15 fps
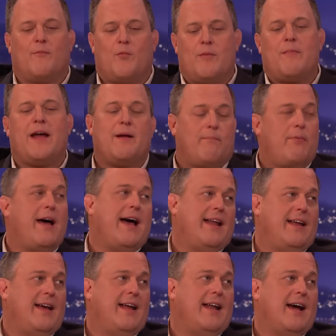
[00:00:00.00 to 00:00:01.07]
we made a
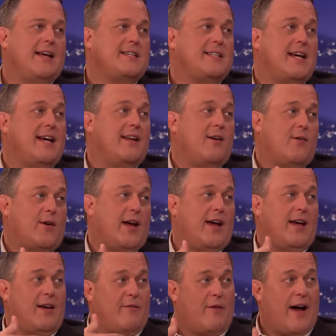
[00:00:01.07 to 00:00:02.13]
bet, and I said,
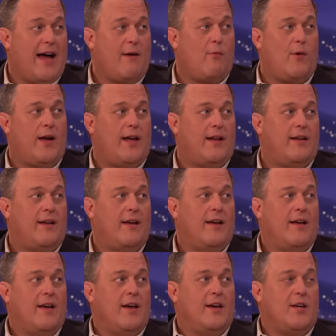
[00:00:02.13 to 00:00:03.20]
okay, if I win
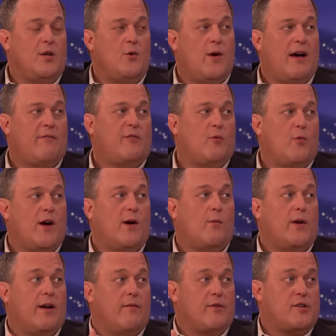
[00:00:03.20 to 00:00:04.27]
you have to wear
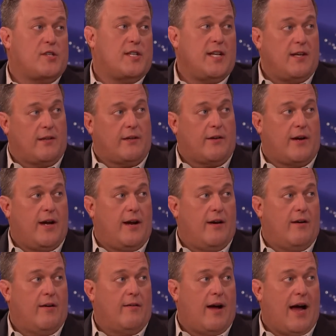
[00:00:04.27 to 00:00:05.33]
whatever Steeler
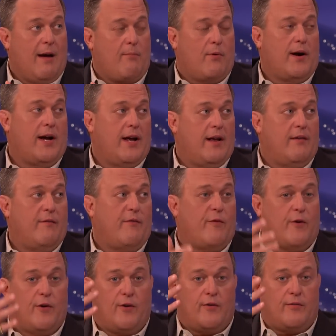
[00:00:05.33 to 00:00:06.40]
gear I bring in
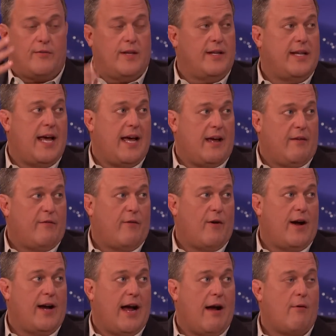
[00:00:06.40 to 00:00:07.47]
for the day for
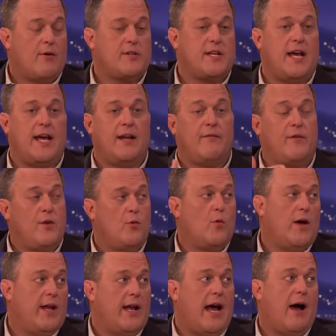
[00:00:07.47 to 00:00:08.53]
eight hours. And if you
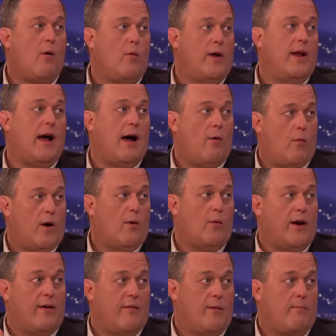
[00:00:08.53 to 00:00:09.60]
win, I'll, I'll wear
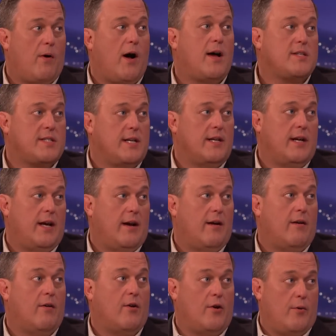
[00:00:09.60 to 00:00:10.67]
whatever Boston
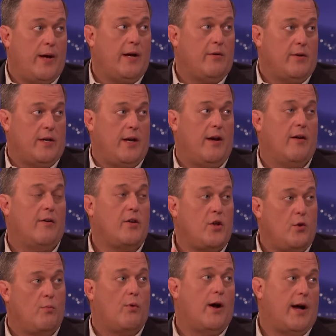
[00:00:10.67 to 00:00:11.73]
gear or New England gear
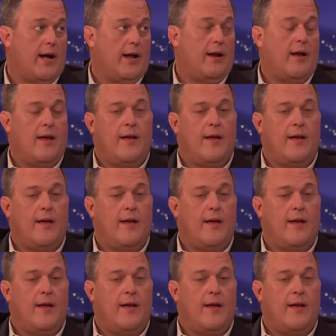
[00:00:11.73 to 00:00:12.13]
you bring in.